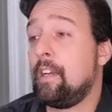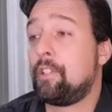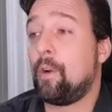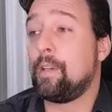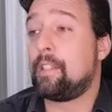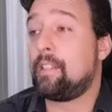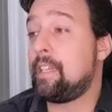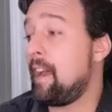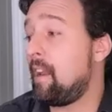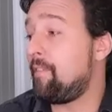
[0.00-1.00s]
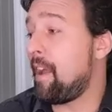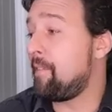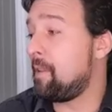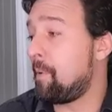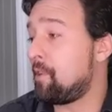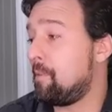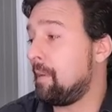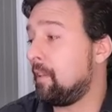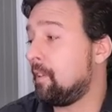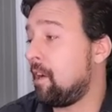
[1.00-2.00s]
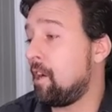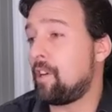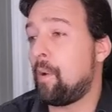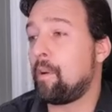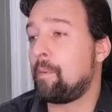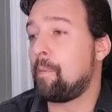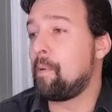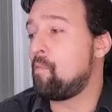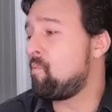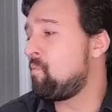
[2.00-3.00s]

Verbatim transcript: So instead of having the person be larger, I want them to be